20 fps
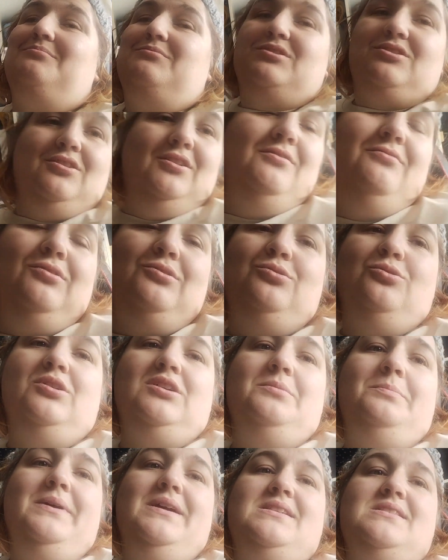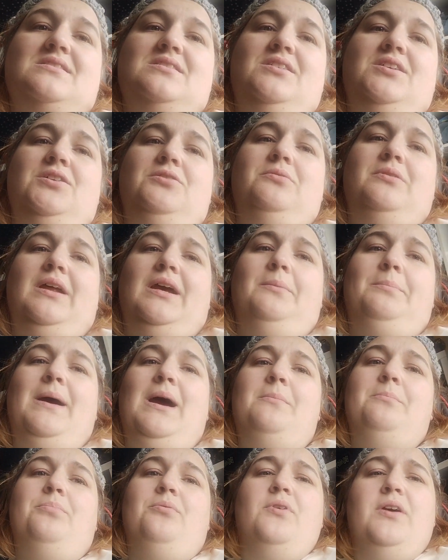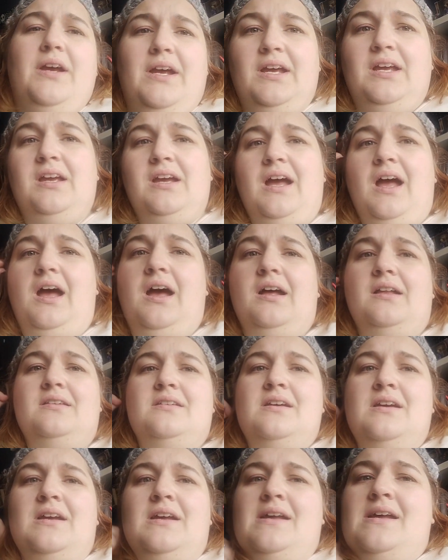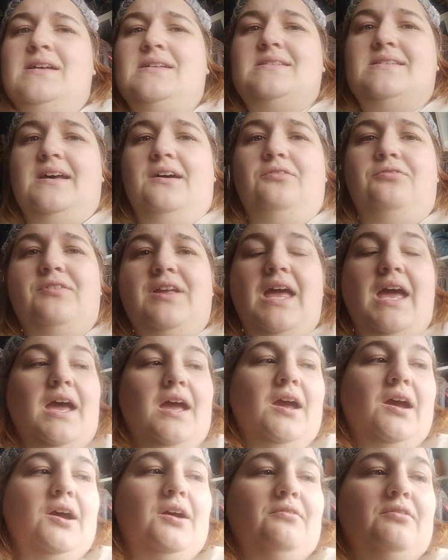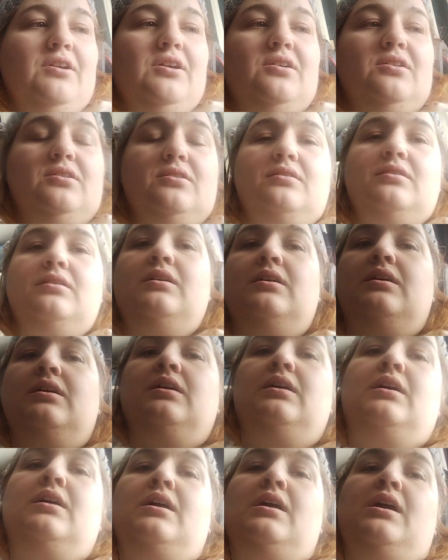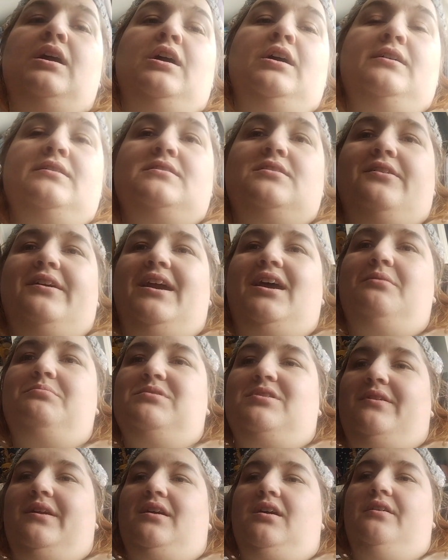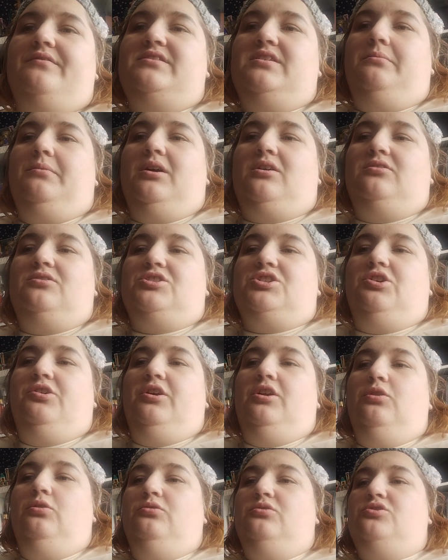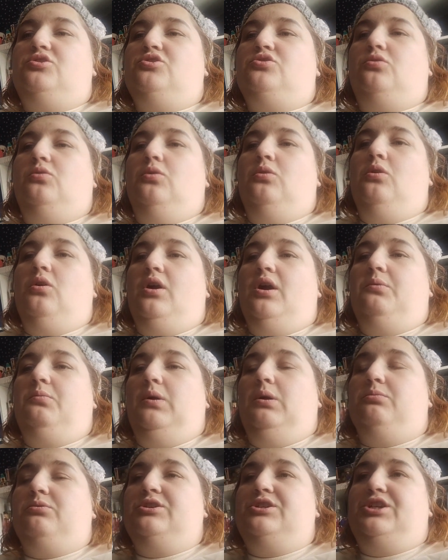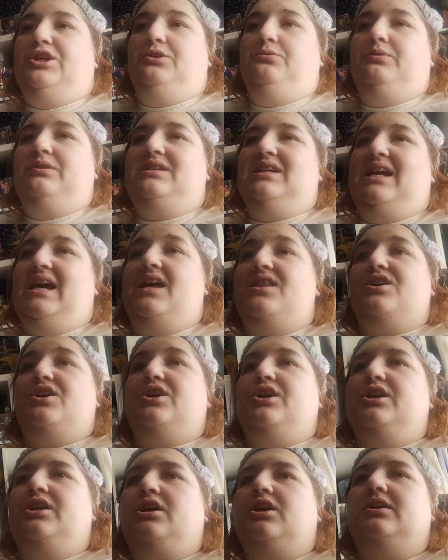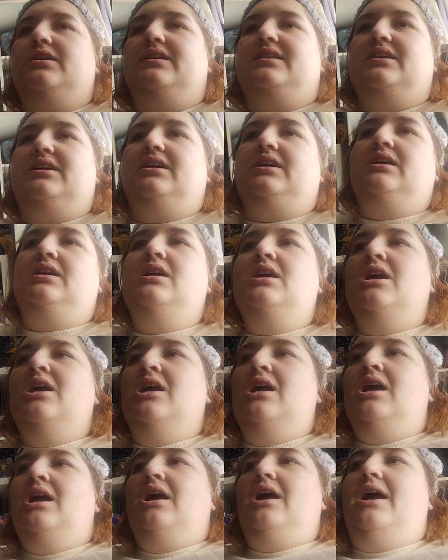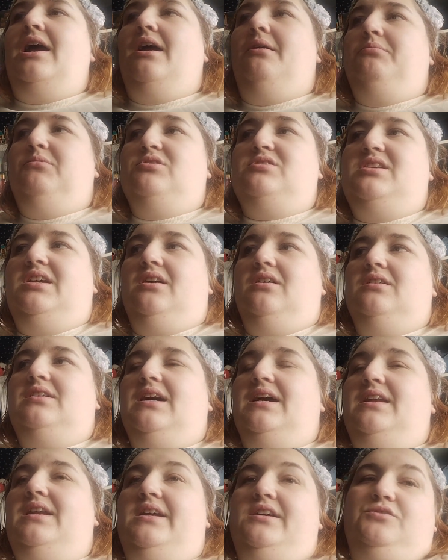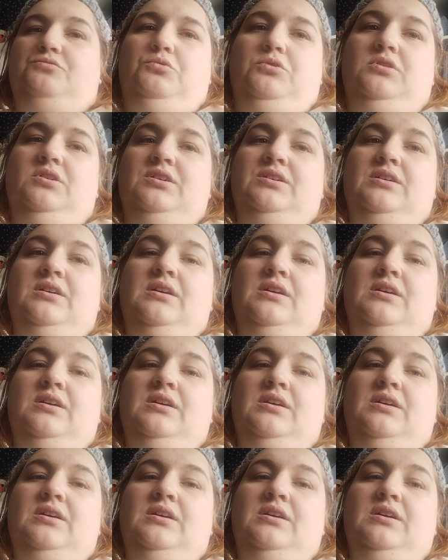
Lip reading: I'm just going to record the bits to do like pampering and self-care and all. So I am. So like, obviously I'm not going to show you lunch or what we're doing together kind of thing. You'll see all that in his one.